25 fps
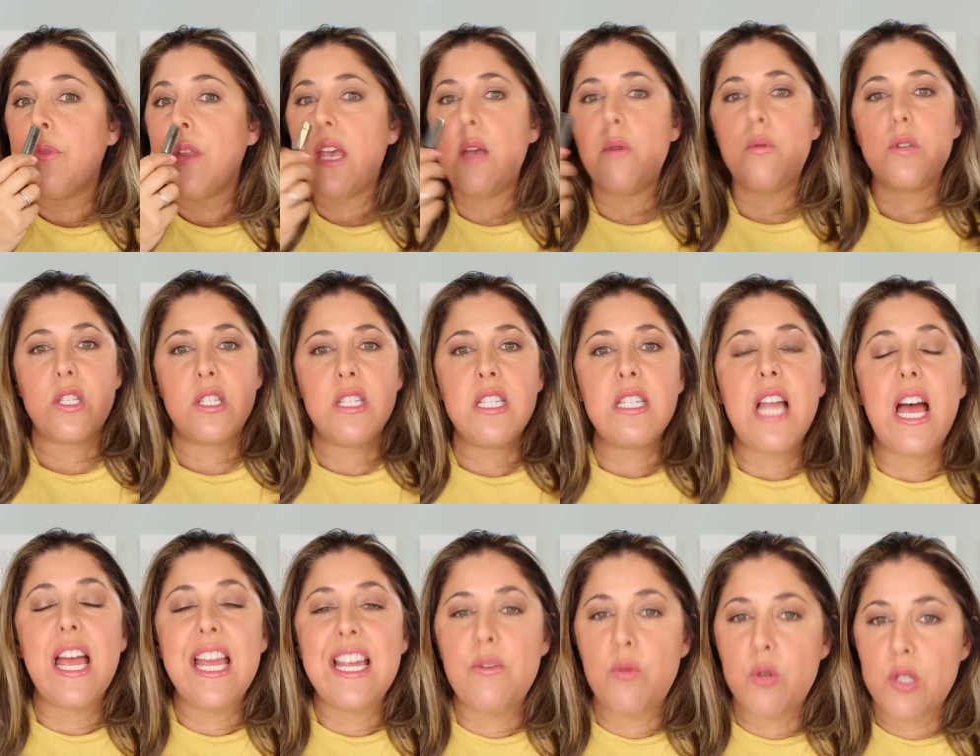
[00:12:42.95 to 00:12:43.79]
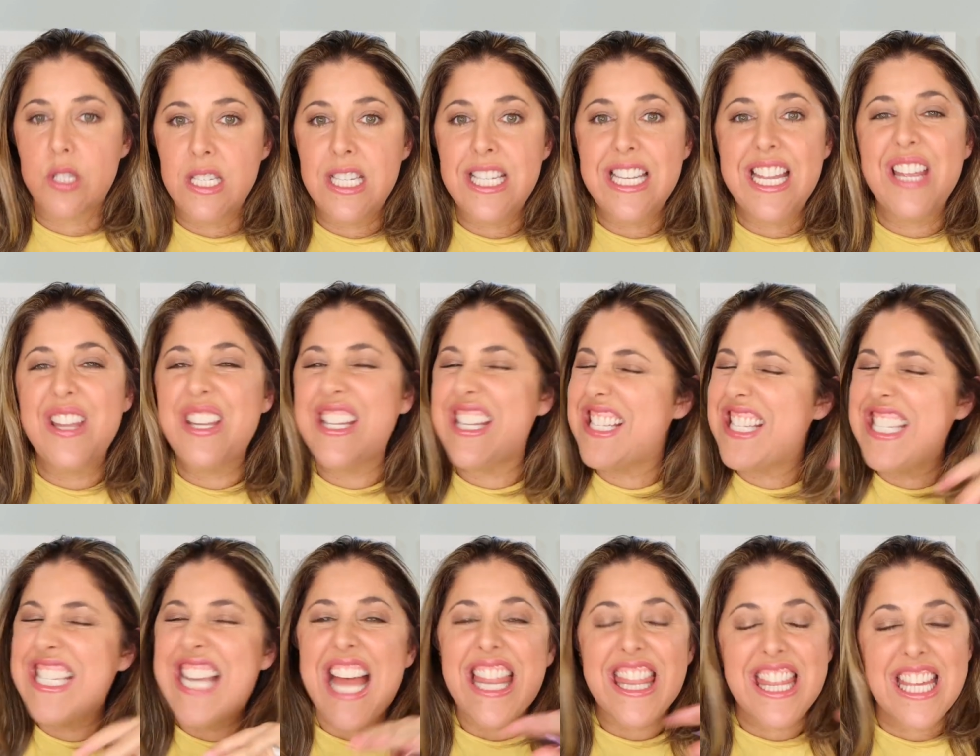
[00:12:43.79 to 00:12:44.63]
It was, it was, it
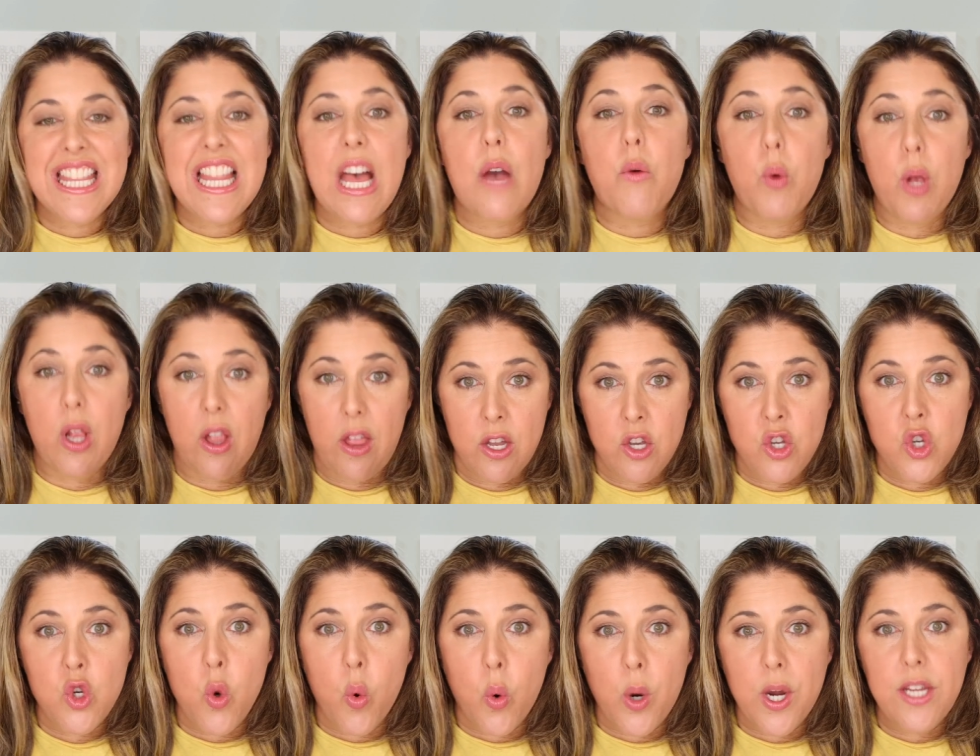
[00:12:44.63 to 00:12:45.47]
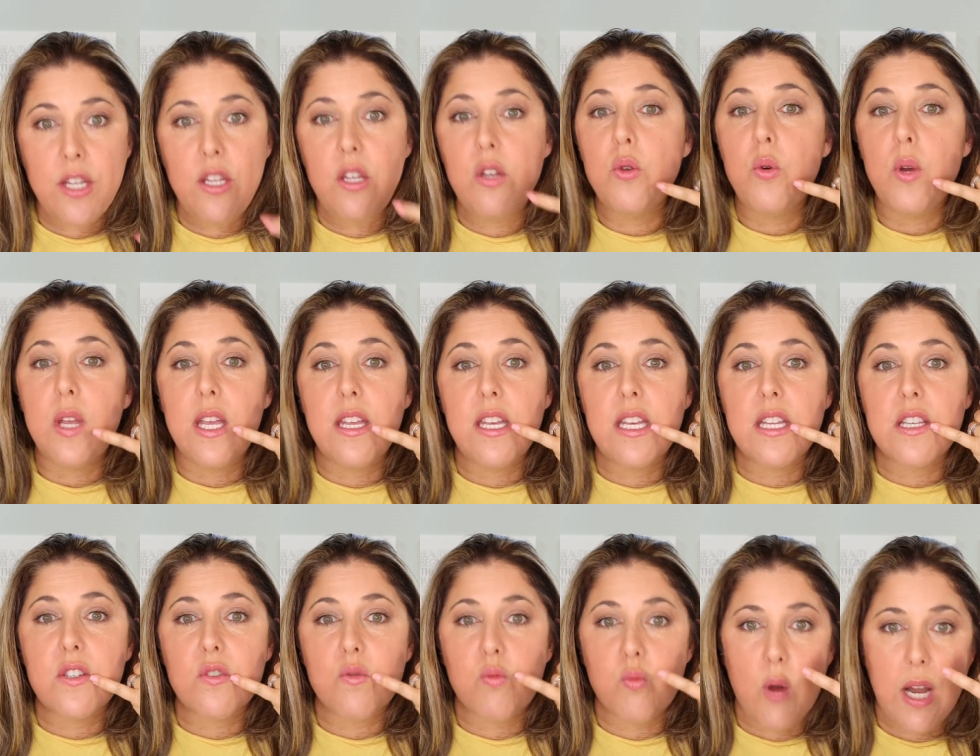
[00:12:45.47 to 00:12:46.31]
is nothing that will annoy you. It
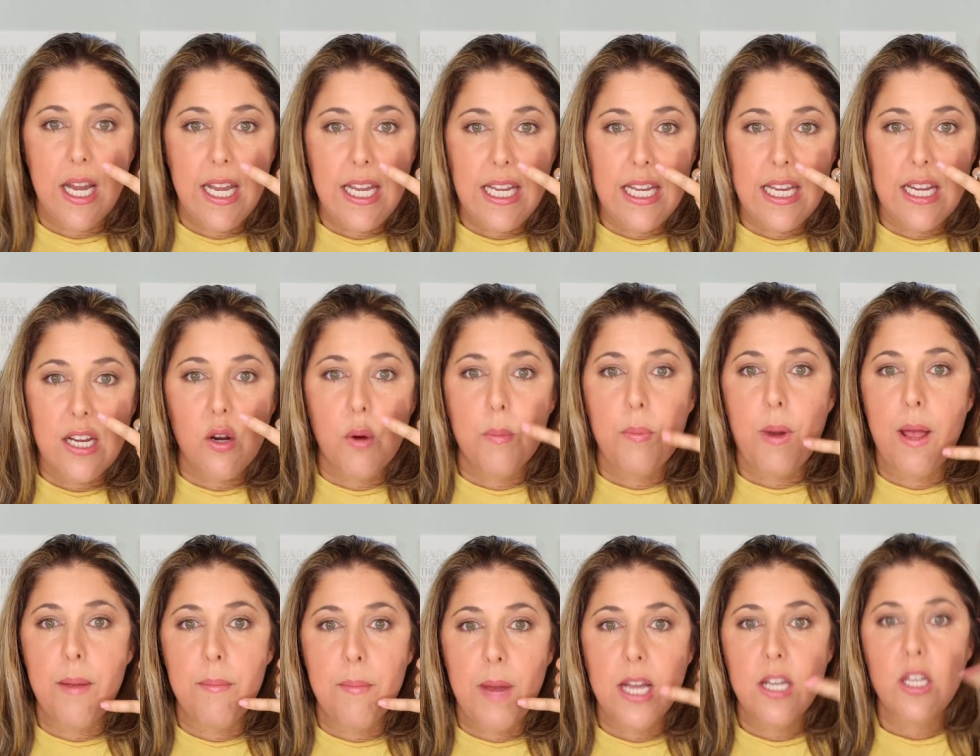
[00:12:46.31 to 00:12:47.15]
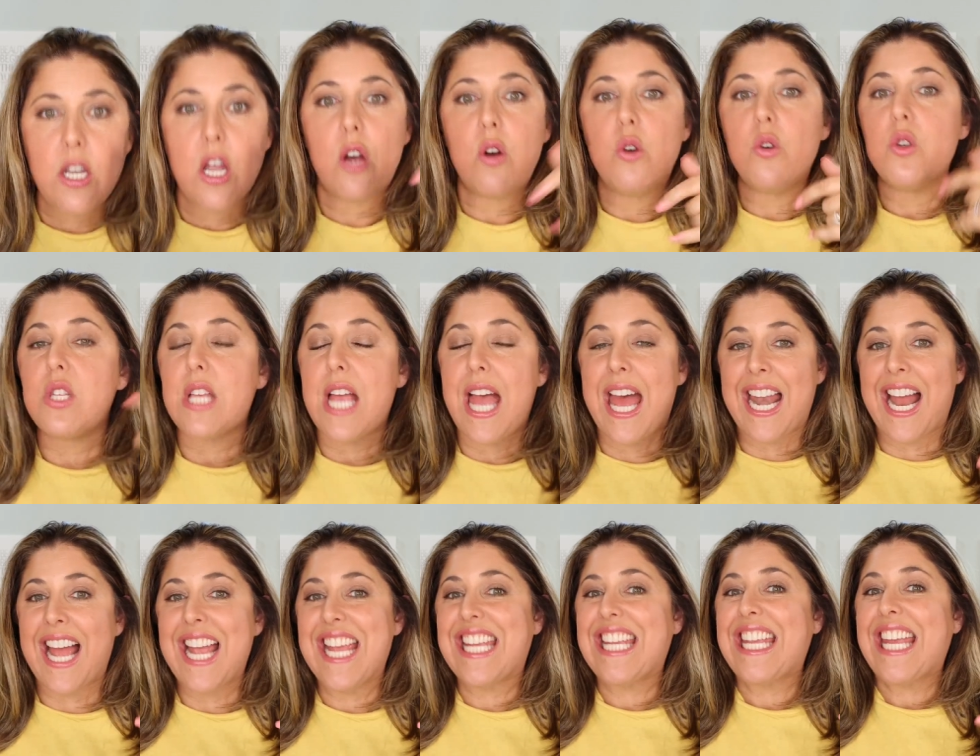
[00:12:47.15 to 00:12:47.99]
is right here by my nose and
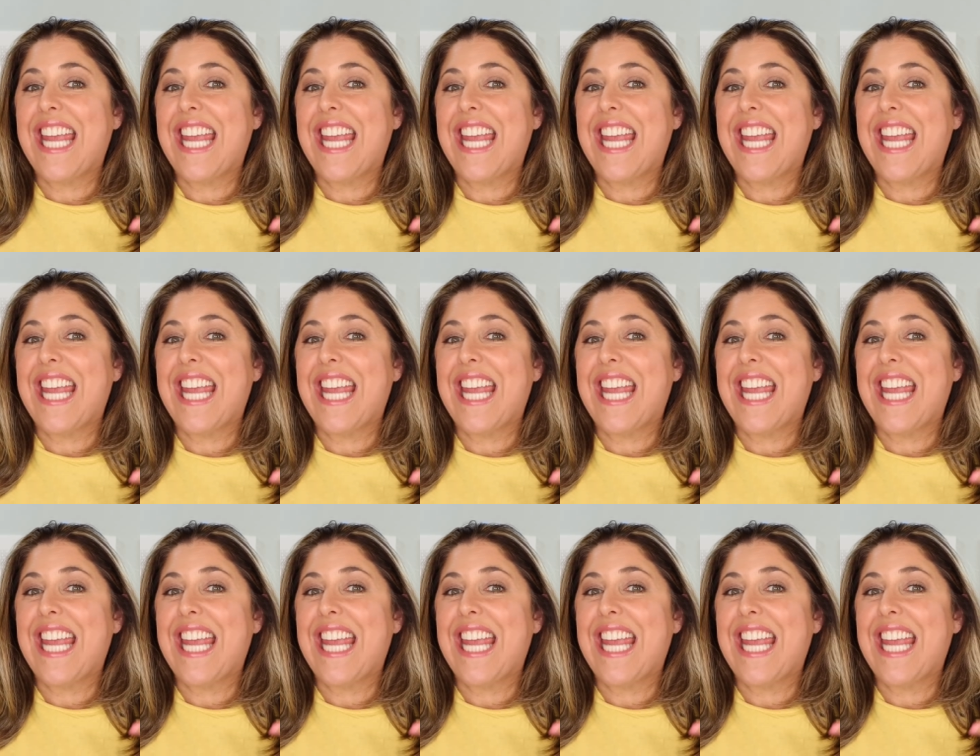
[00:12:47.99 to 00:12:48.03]
I